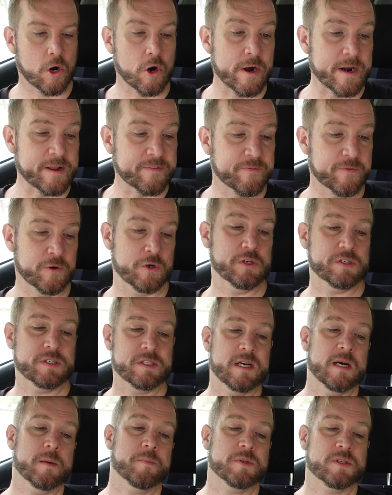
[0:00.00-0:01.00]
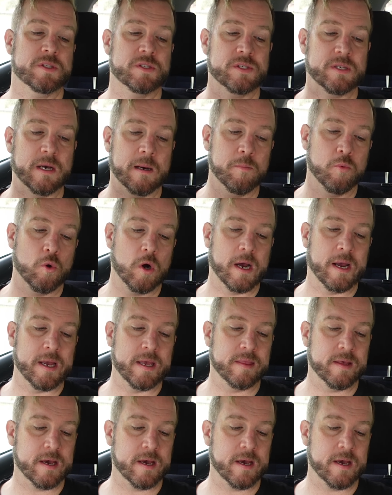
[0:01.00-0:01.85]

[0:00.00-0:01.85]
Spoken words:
Alrighty, first up, Subway.